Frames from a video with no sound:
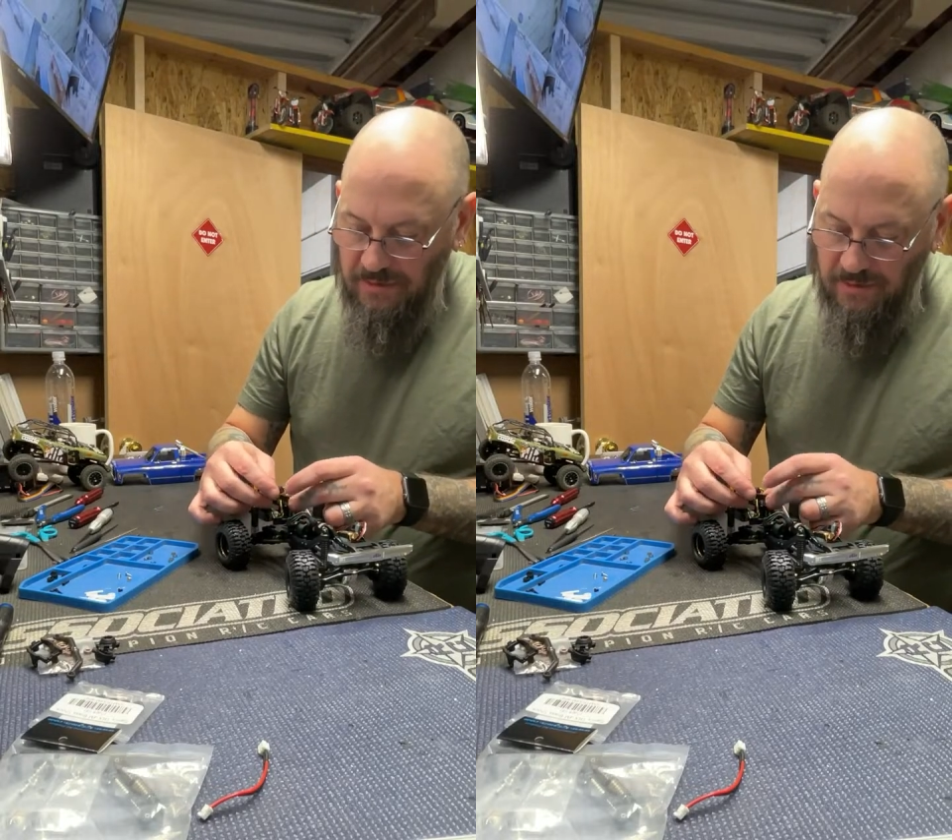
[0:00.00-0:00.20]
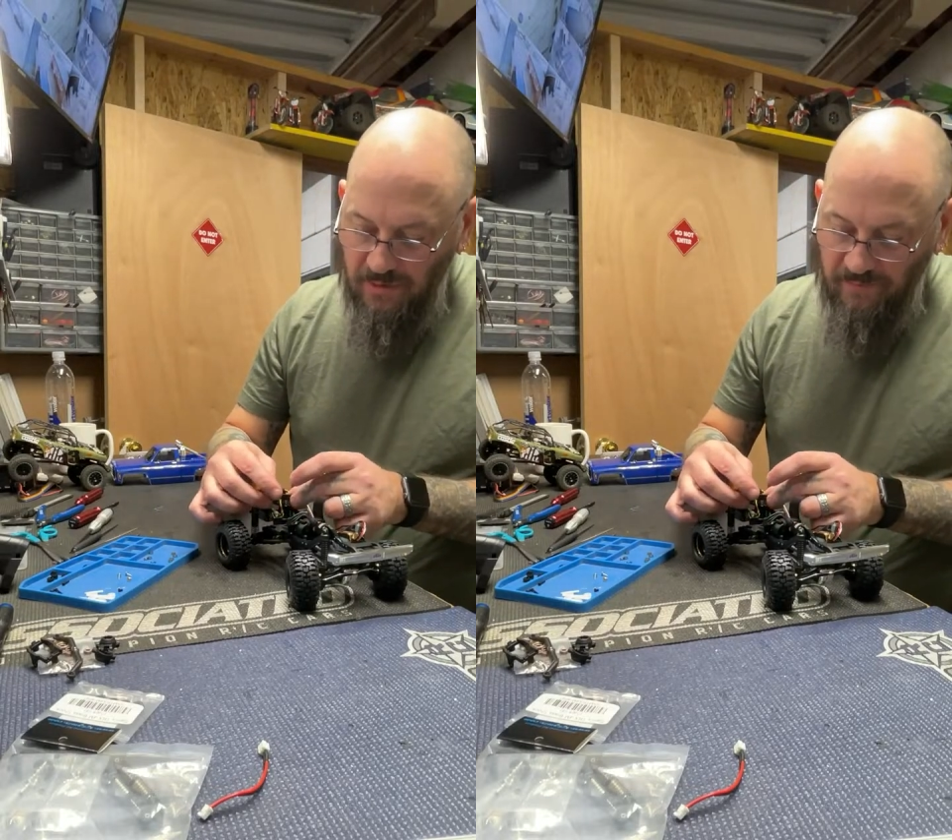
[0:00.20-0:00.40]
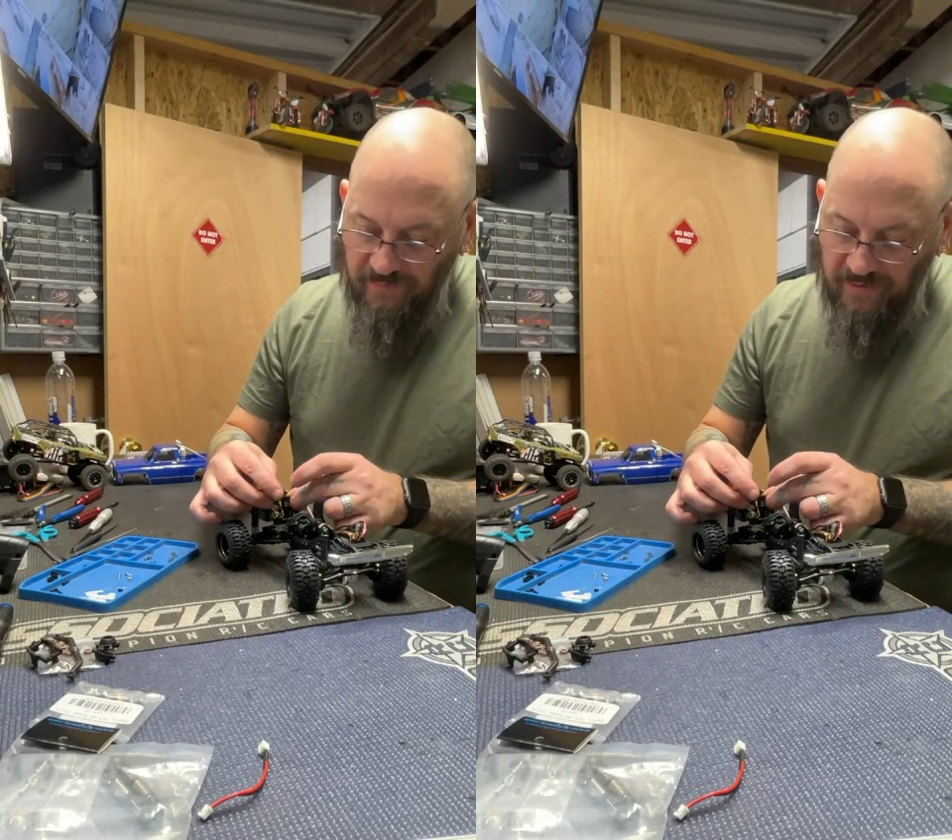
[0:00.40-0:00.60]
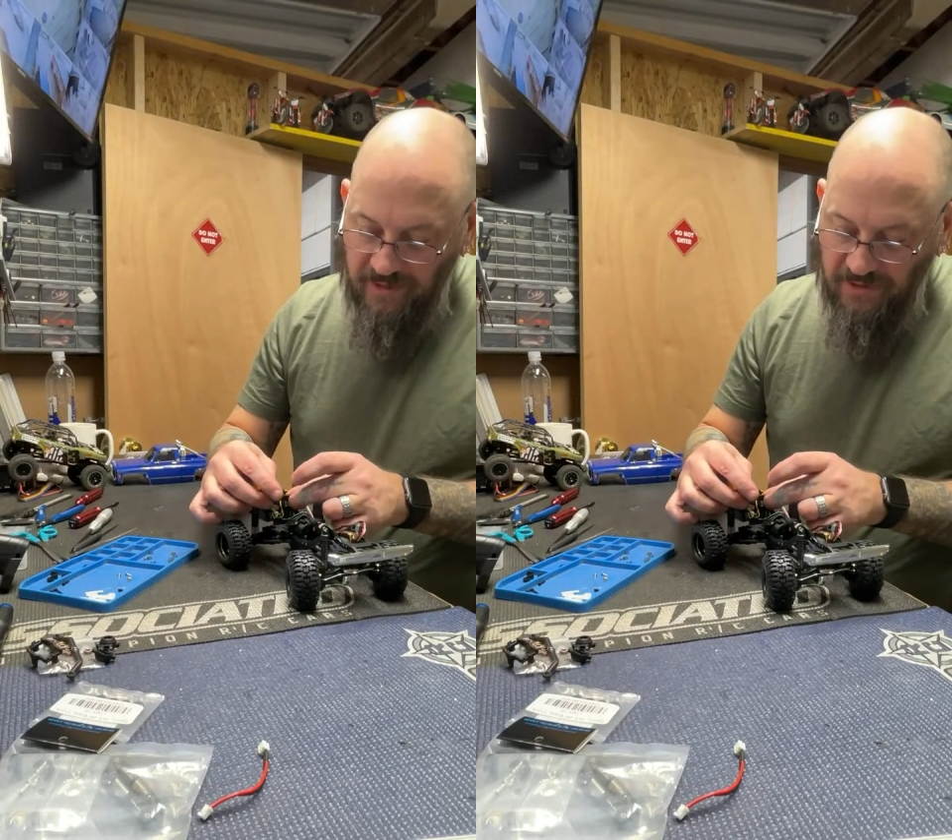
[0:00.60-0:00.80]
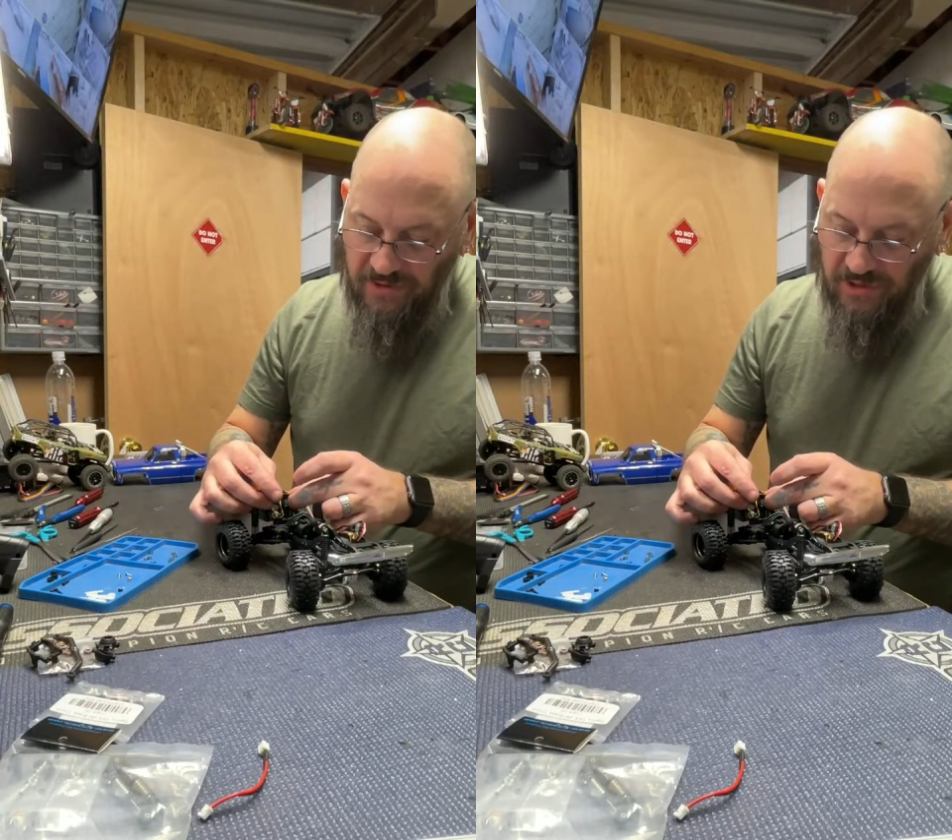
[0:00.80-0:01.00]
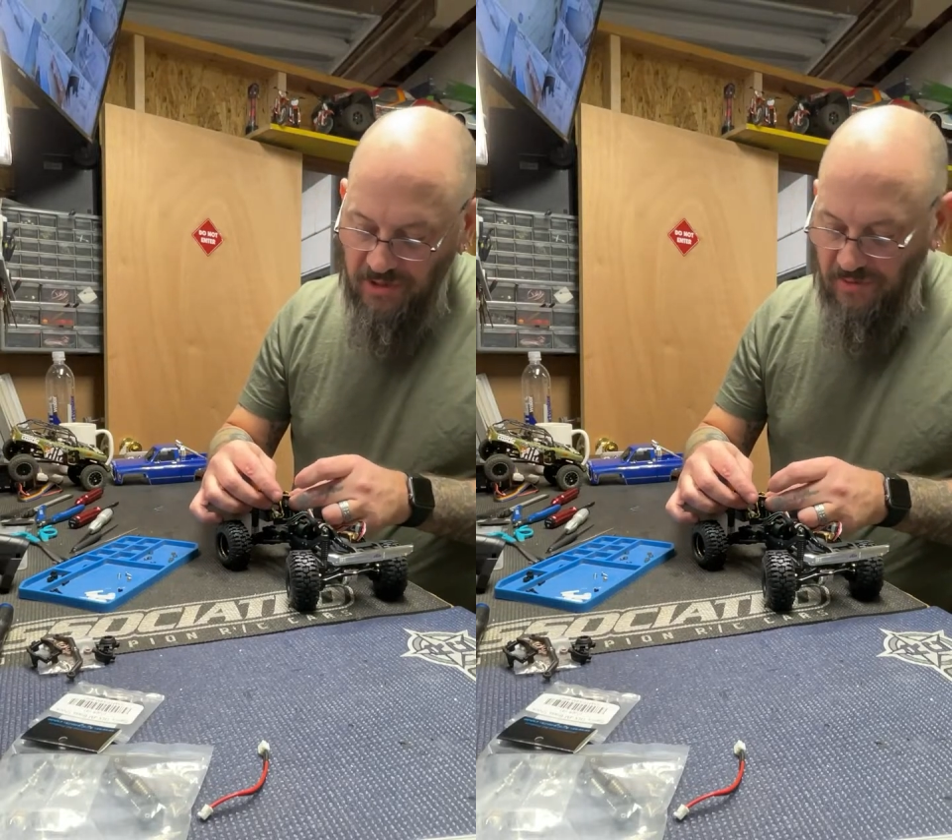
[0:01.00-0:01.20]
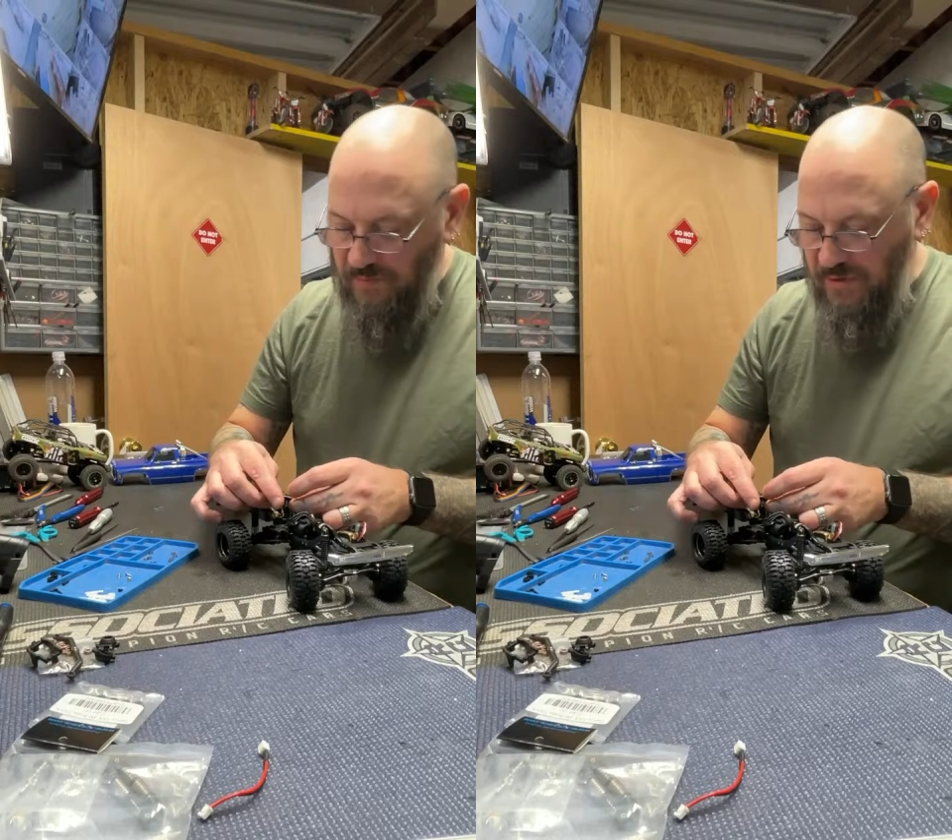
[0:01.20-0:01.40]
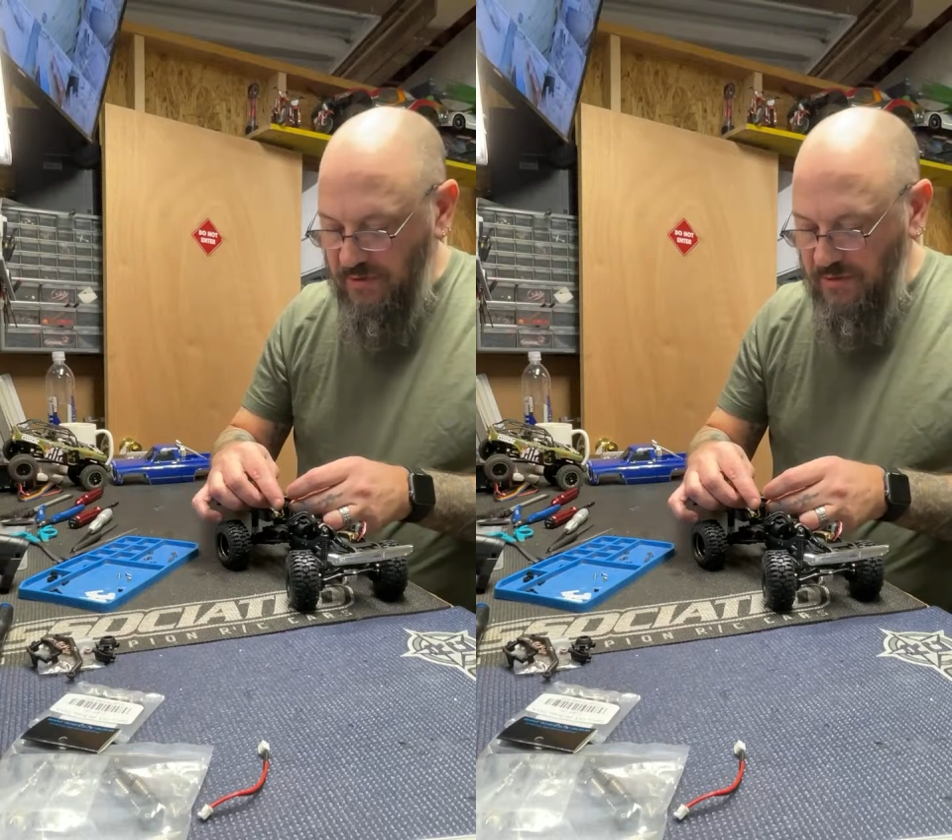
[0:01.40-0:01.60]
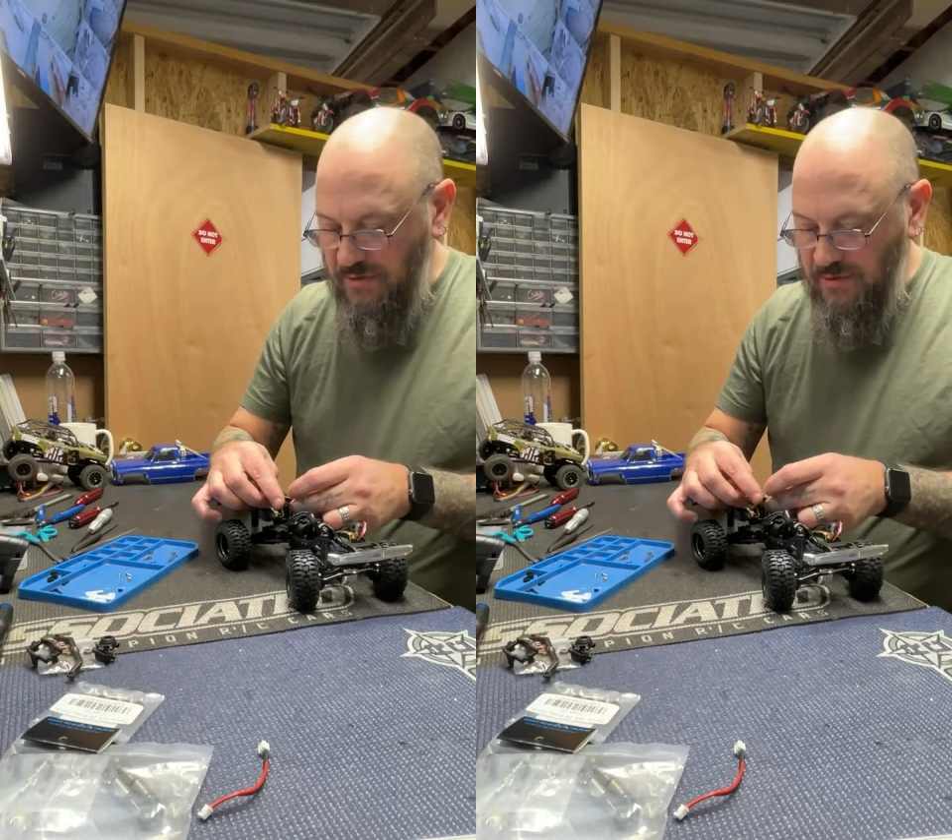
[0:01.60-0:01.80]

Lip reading: Hopefully that's channel 1.